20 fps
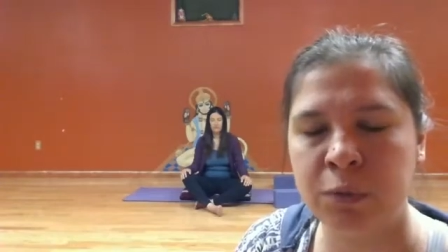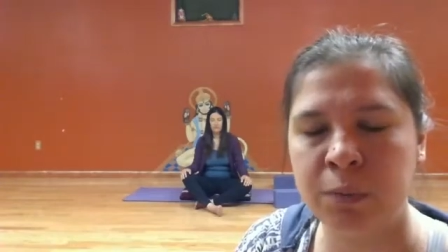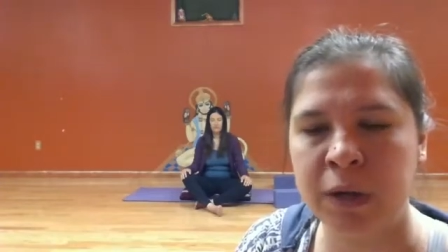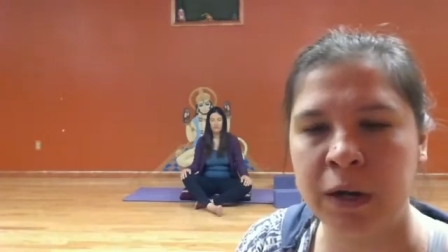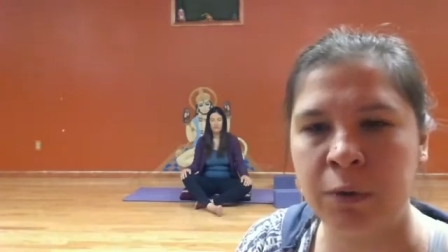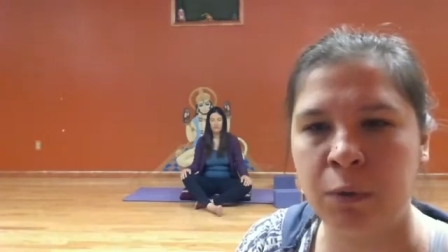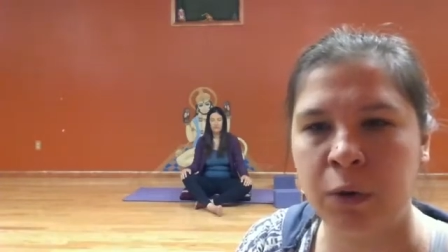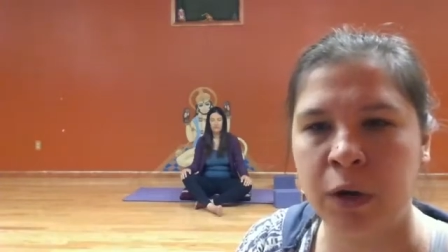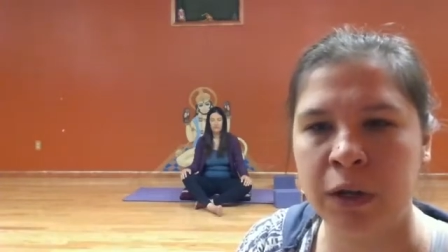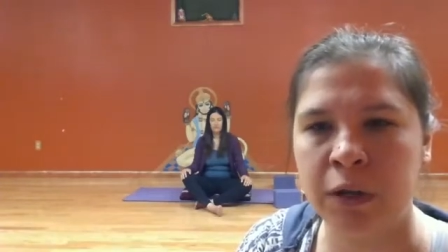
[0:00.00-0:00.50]

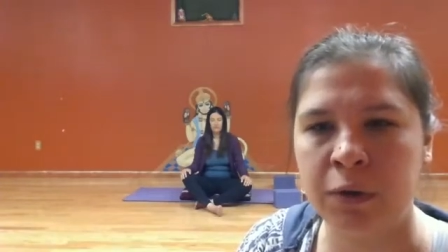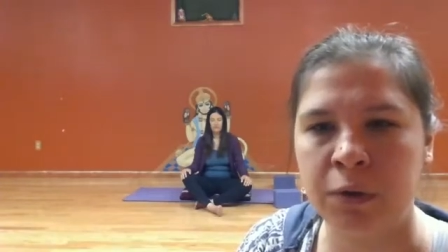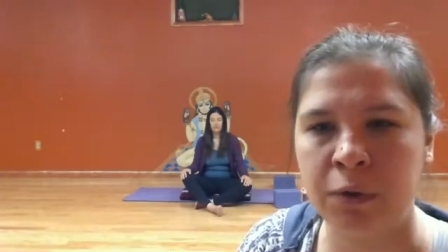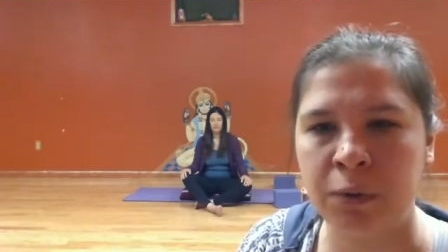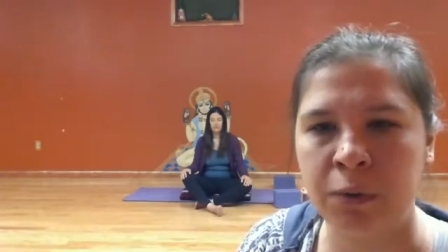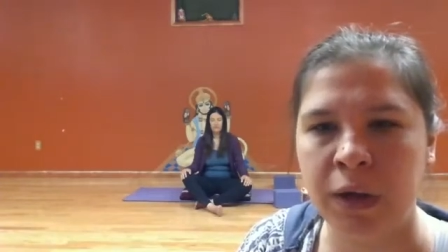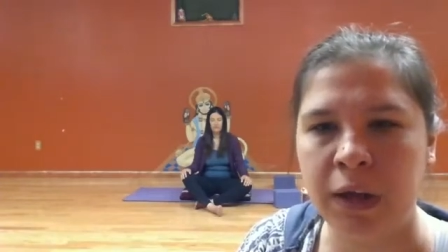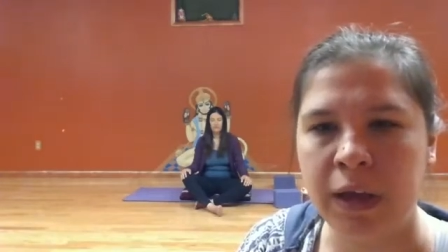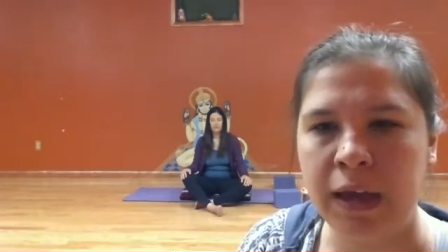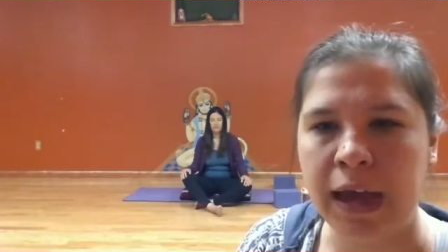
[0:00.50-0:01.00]
by what
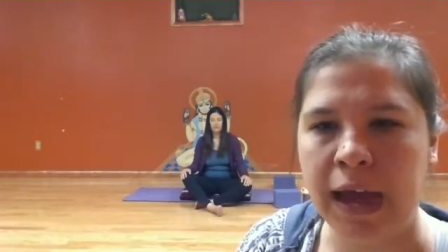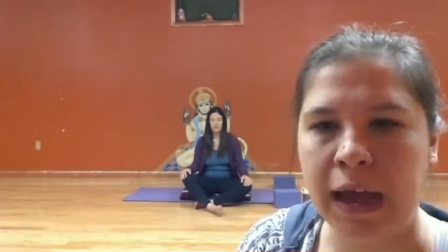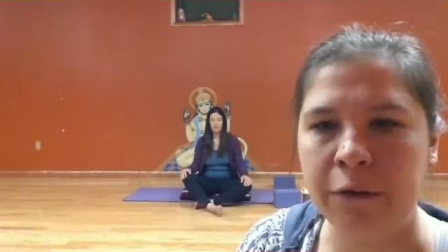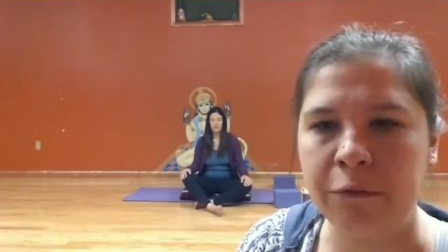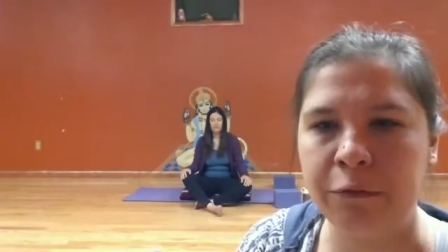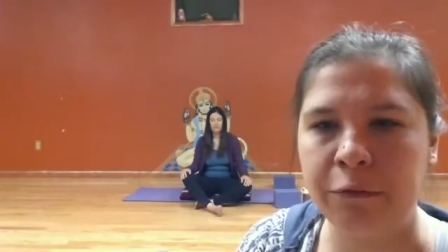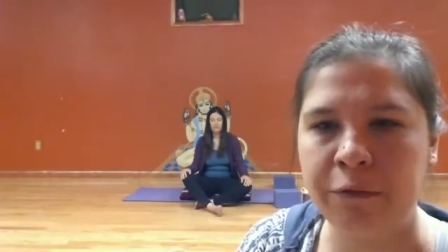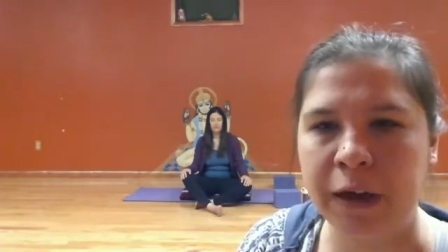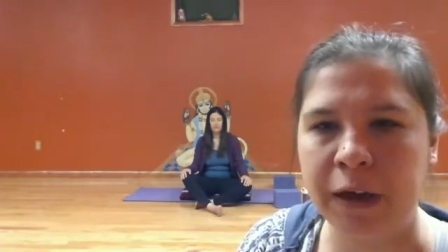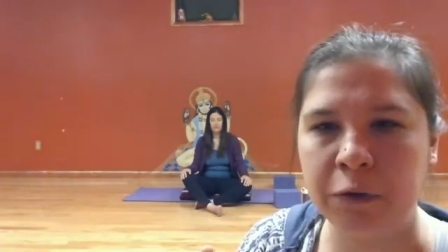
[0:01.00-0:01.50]
you
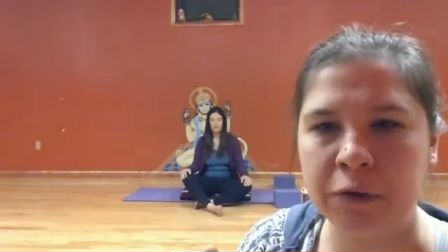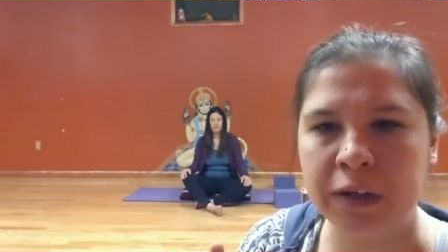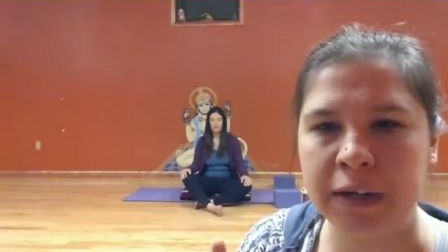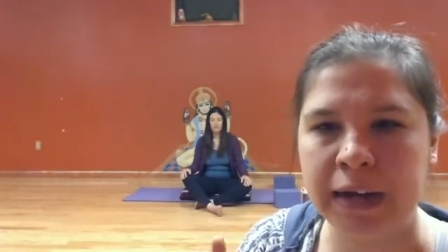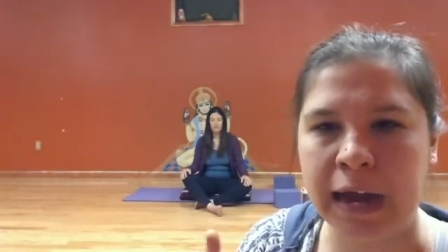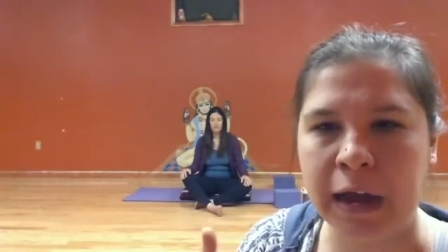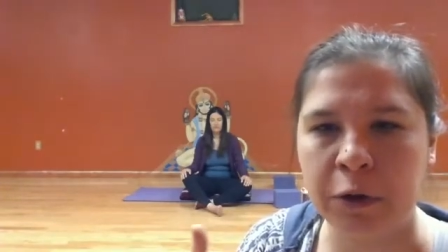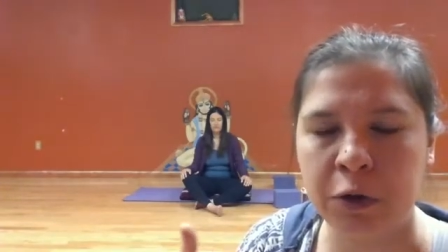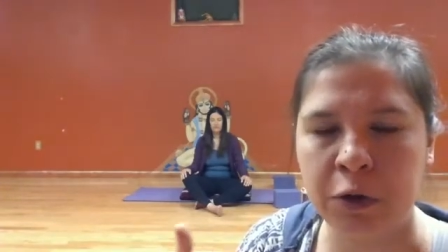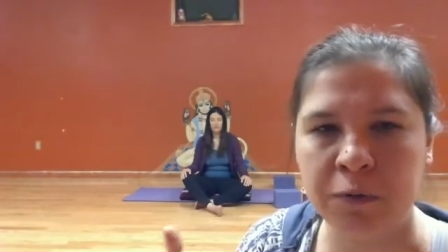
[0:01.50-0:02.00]
have felt and
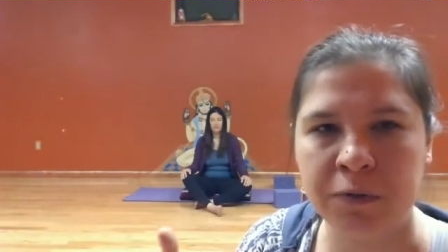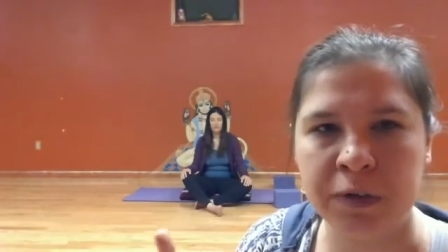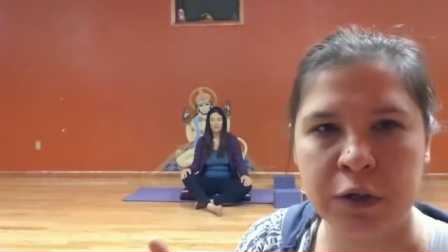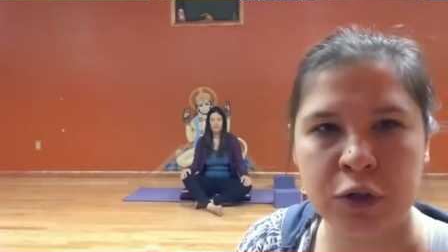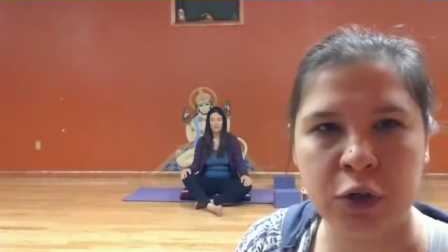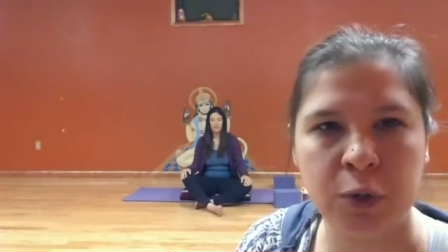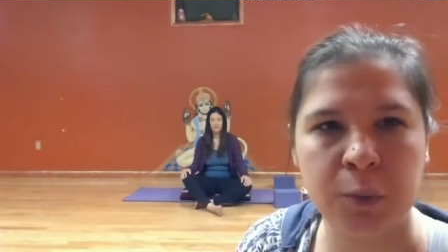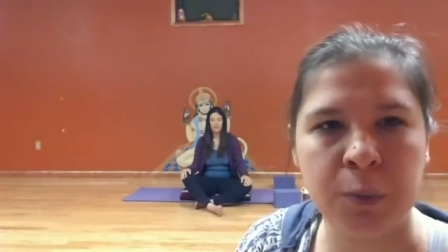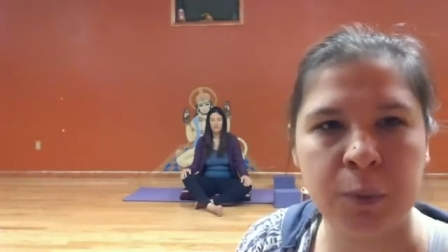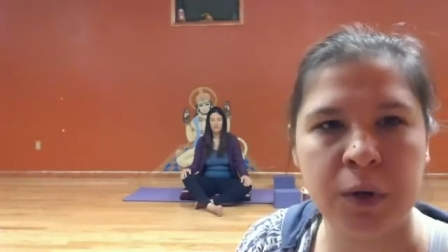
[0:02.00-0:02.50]
how you've
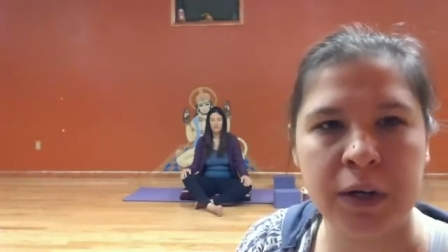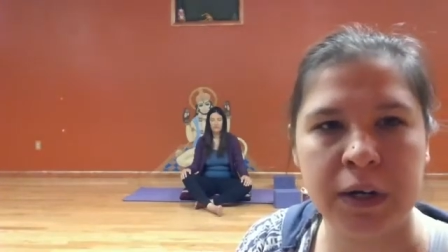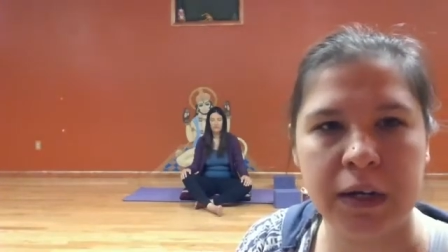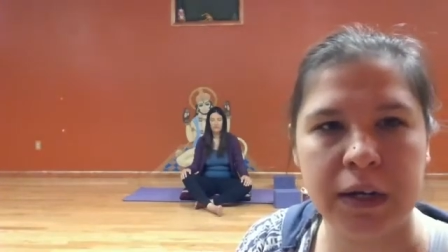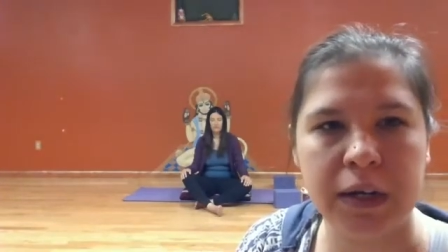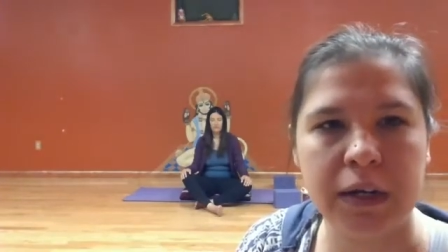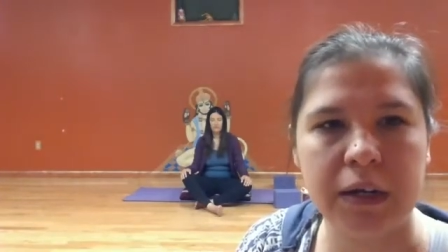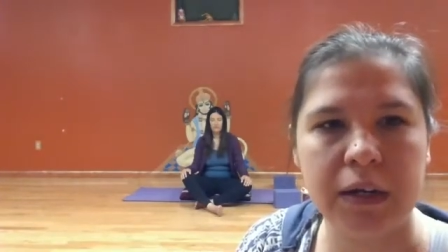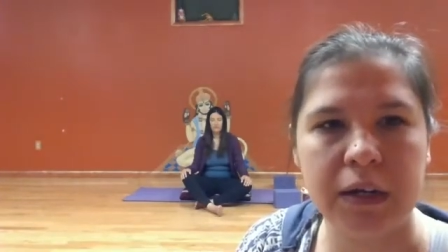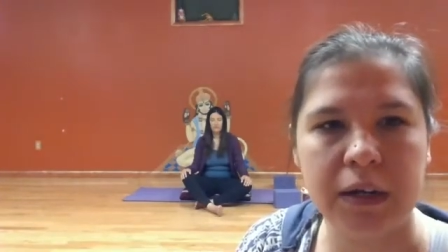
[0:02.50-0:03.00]
interpreted
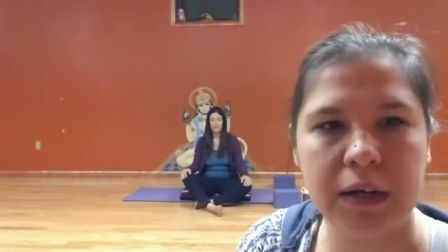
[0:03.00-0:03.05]
it.